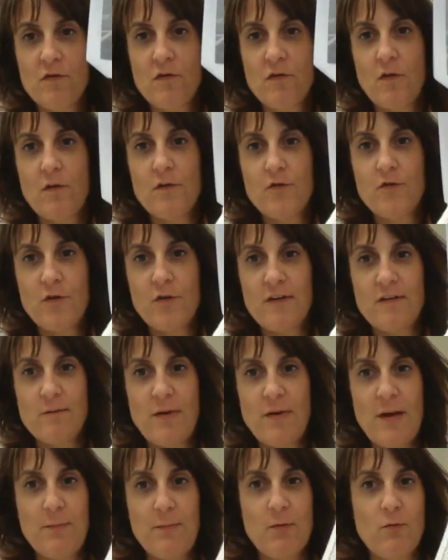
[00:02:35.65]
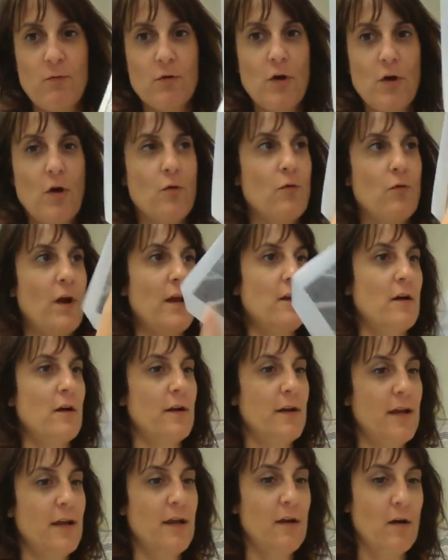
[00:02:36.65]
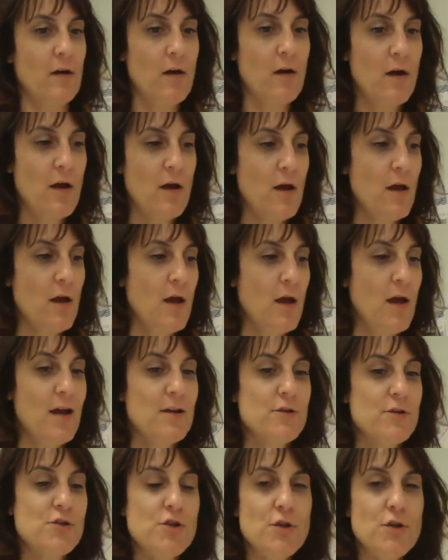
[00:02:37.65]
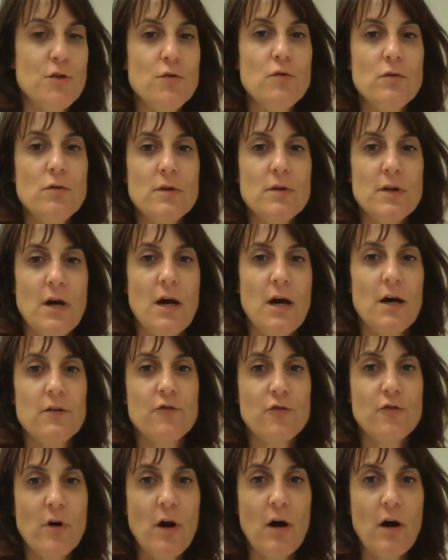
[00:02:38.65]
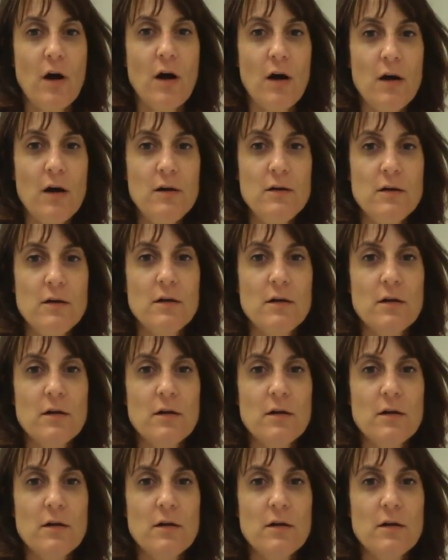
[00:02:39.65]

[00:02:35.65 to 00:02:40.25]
so the tracing paper will go right on here. Do not draw